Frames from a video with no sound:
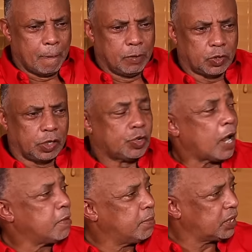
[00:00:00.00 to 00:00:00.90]
So I
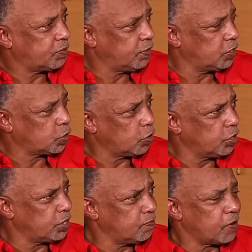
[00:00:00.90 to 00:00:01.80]
tried my best to
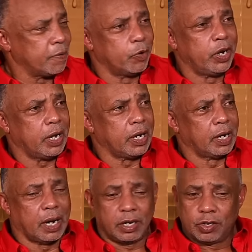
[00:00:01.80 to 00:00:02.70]
discourage him from
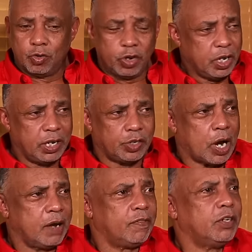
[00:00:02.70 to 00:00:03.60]
going. I really
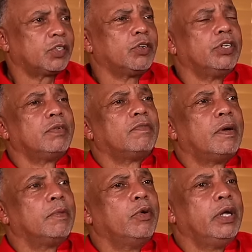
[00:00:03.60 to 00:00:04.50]
tried to discourage him
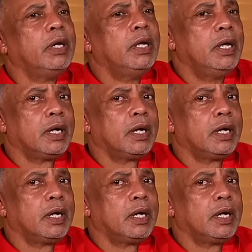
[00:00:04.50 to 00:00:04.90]
from going.